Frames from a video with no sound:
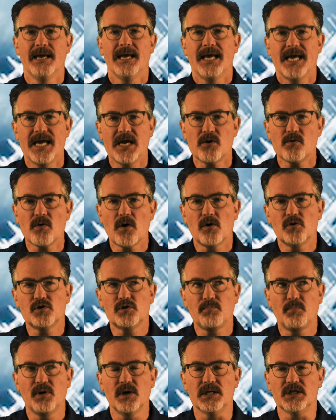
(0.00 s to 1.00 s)
Heroes
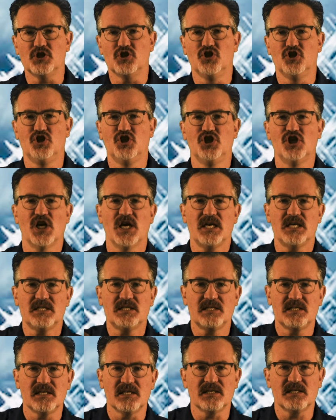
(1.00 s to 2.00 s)
put
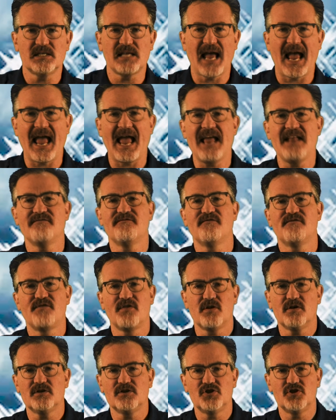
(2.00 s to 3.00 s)
justice and
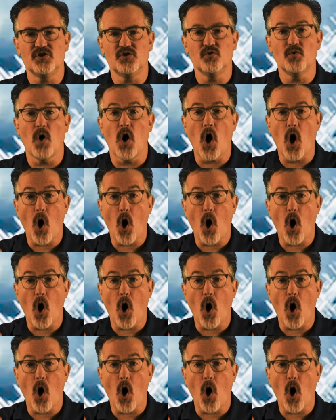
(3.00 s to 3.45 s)
virtue